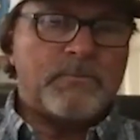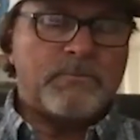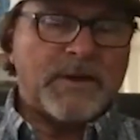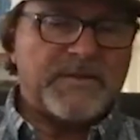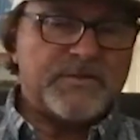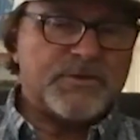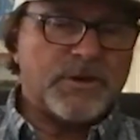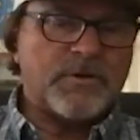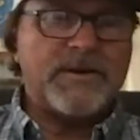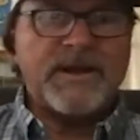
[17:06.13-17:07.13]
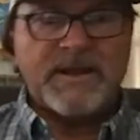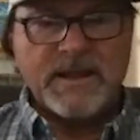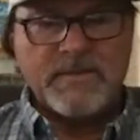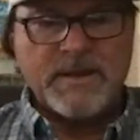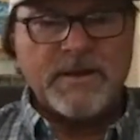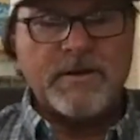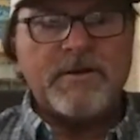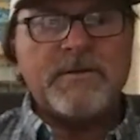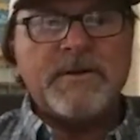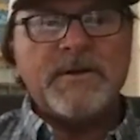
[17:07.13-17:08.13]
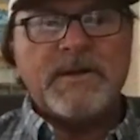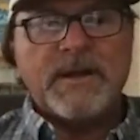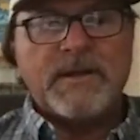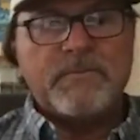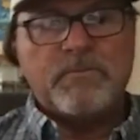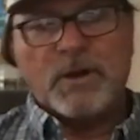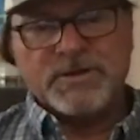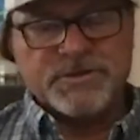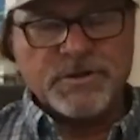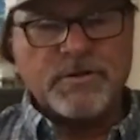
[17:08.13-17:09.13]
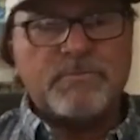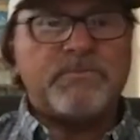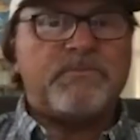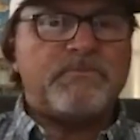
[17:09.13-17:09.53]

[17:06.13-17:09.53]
raising sugar, and then came here and brought sugar